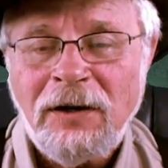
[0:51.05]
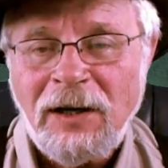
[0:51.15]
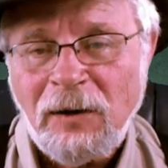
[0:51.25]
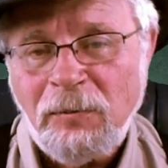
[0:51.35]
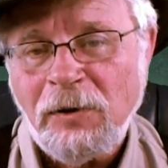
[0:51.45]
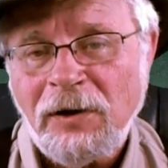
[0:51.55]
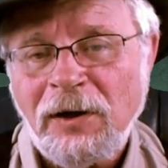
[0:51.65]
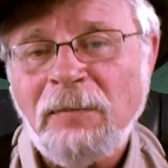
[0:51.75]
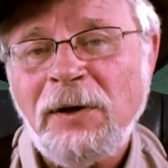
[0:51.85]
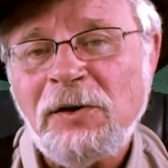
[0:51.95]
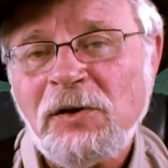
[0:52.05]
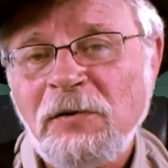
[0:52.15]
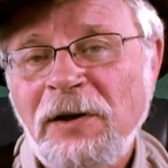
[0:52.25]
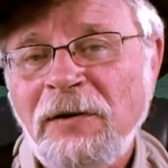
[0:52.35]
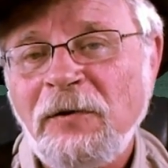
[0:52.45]
I'll put it up on
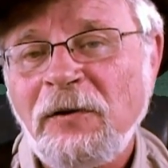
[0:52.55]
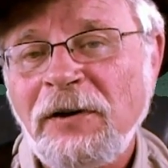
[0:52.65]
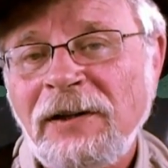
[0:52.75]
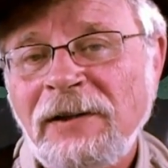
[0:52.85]
screen for you.